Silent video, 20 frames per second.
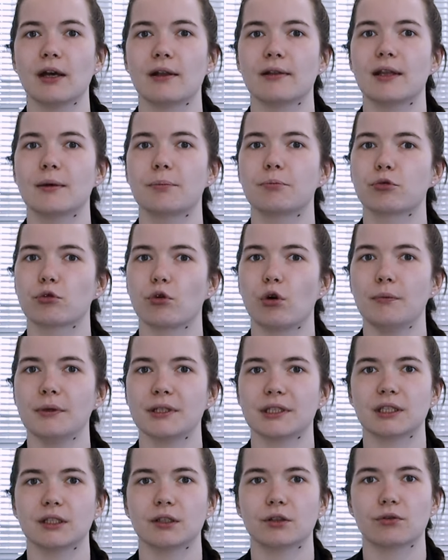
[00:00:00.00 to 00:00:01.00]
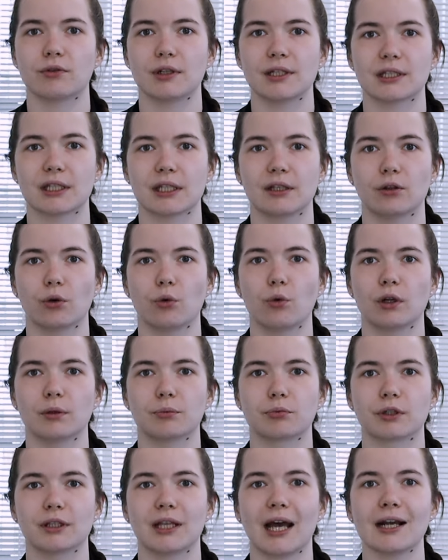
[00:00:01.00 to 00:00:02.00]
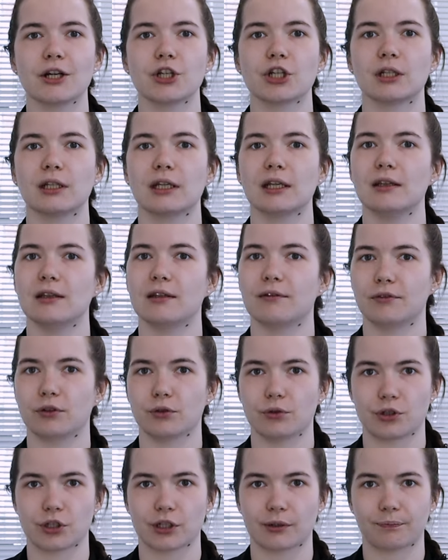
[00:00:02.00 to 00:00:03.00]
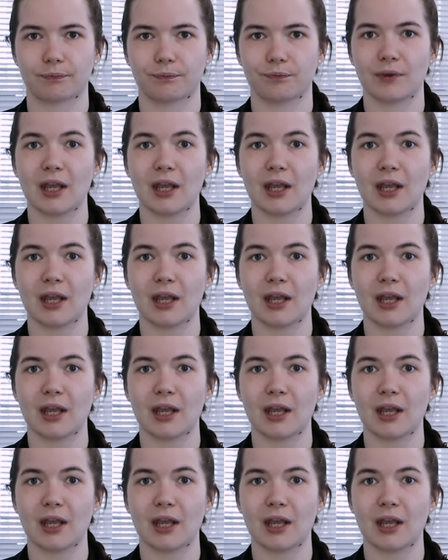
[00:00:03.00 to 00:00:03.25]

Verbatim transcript: the promised increase in oil production in the future.